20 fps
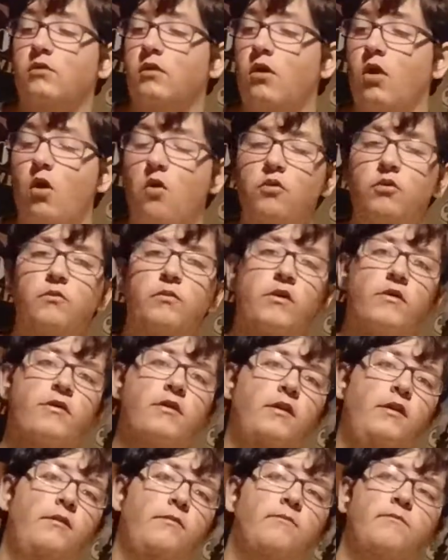Owen
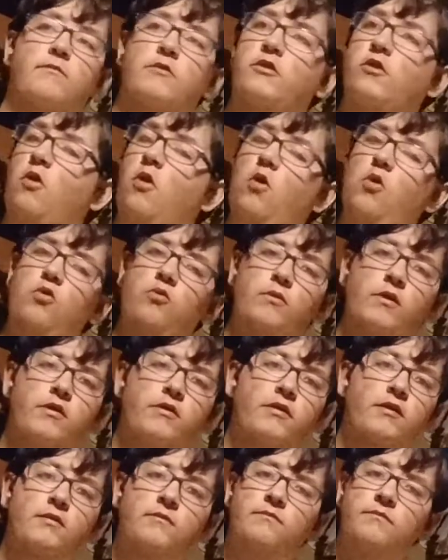Wilson. So Owen
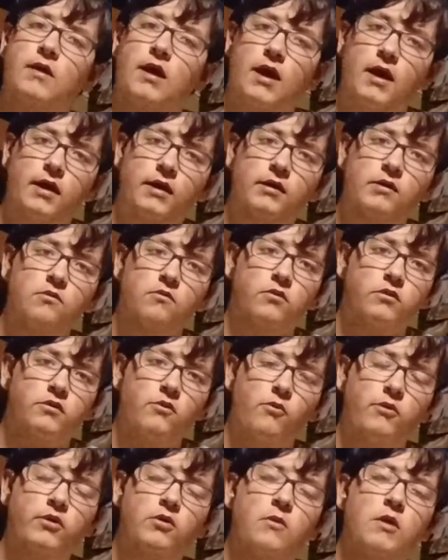Wilson, I was
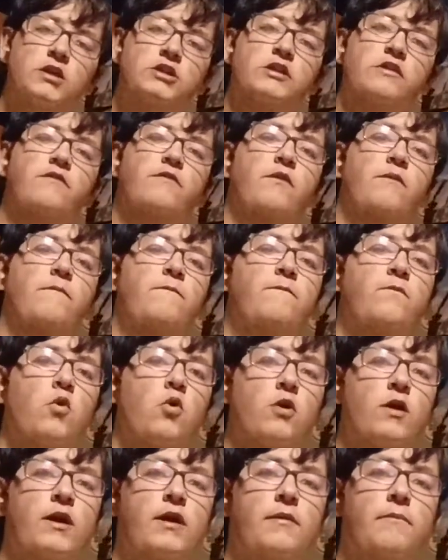going to watch this film
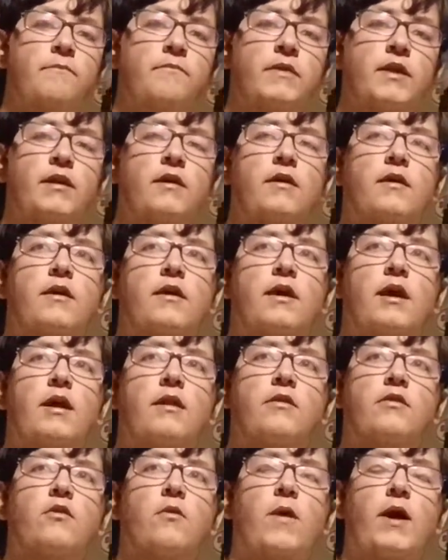for him,
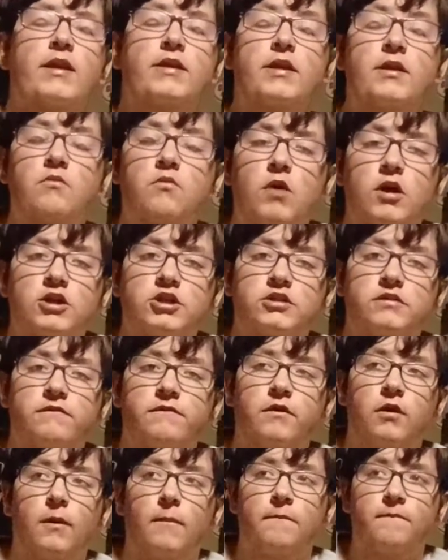and so I did watch the
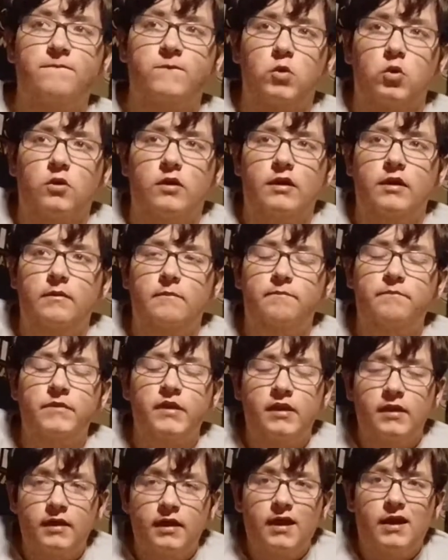film for him,
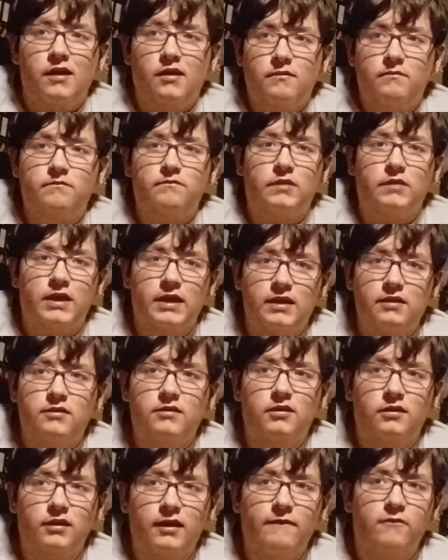and he
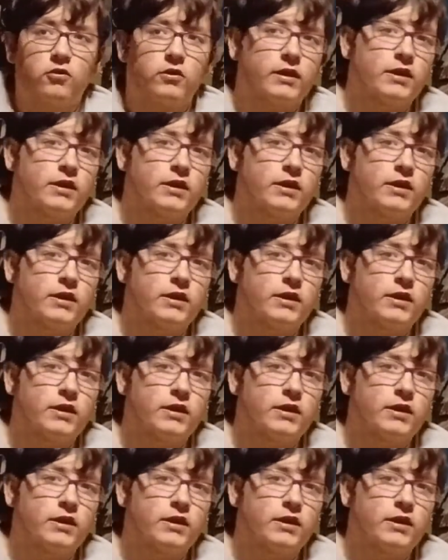delivered.